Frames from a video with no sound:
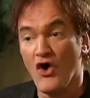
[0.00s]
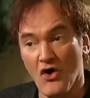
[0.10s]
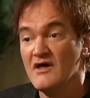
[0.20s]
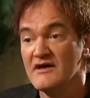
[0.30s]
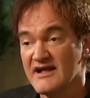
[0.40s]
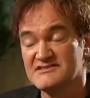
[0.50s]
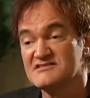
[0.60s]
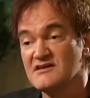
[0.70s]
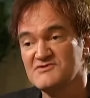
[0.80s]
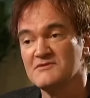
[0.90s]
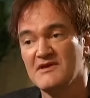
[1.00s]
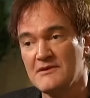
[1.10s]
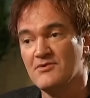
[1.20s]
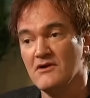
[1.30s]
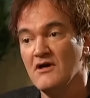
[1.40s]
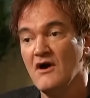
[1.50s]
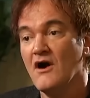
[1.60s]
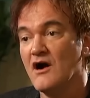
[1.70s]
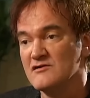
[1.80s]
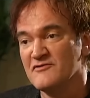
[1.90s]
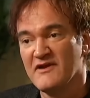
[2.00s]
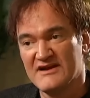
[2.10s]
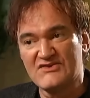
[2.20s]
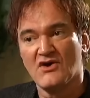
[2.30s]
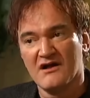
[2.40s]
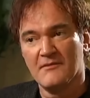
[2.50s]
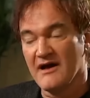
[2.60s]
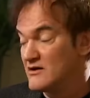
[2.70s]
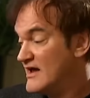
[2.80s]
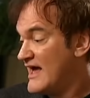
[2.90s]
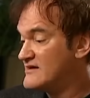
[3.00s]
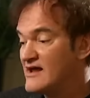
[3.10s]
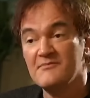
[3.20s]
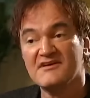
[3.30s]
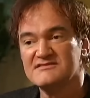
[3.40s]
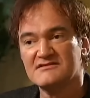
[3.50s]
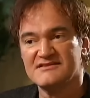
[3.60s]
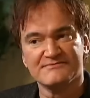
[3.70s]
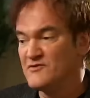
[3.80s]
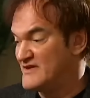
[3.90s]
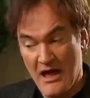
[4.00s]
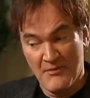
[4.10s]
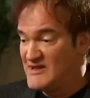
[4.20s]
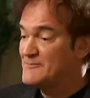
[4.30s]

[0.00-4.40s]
Welcome to WatchMojo U K, and today we're counting down our picks